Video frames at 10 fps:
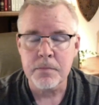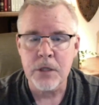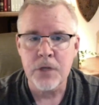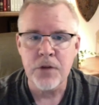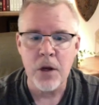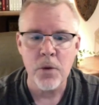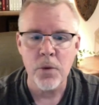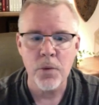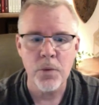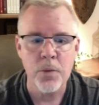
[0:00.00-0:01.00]

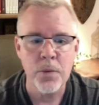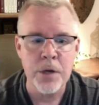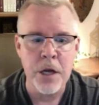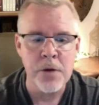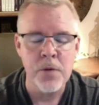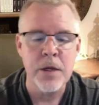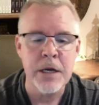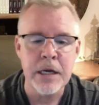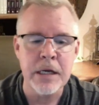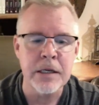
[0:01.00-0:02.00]
So not
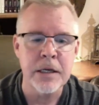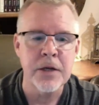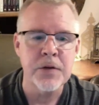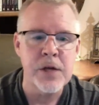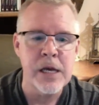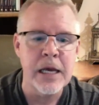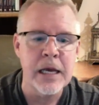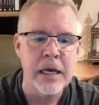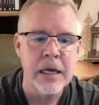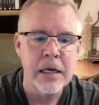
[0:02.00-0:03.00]
only does
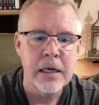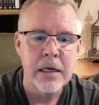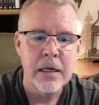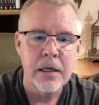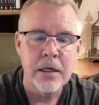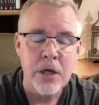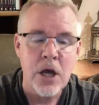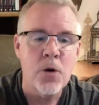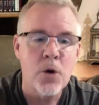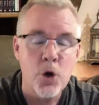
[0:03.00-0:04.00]
he
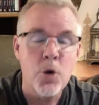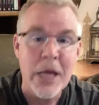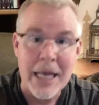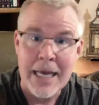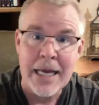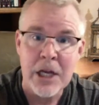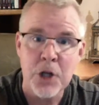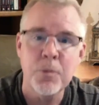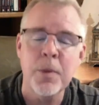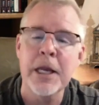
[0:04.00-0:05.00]
know who he
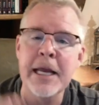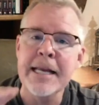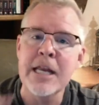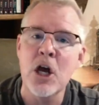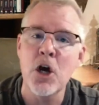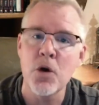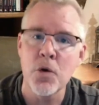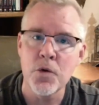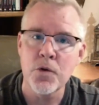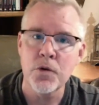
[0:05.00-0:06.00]
is, but he
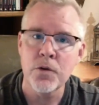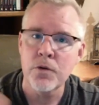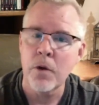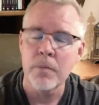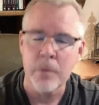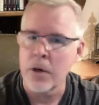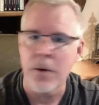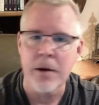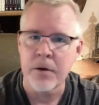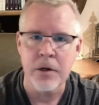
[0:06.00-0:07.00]
knows,
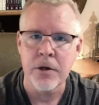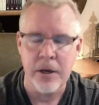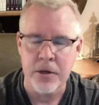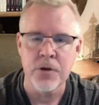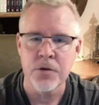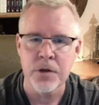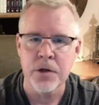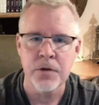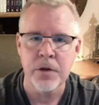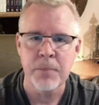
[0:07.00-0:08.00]
how news
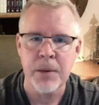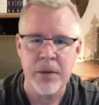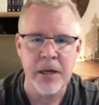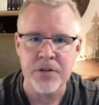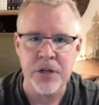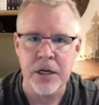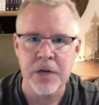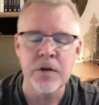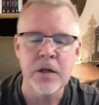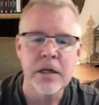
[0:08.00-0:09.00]
is, people hadn't
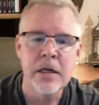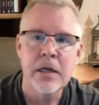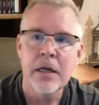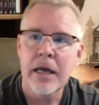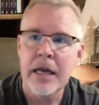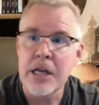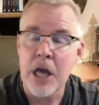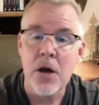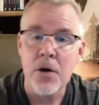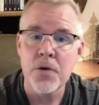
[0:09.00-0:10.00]
changed. He
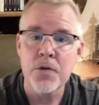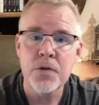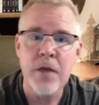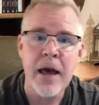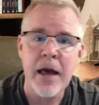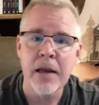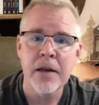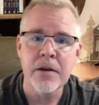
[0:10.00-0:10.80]
knows that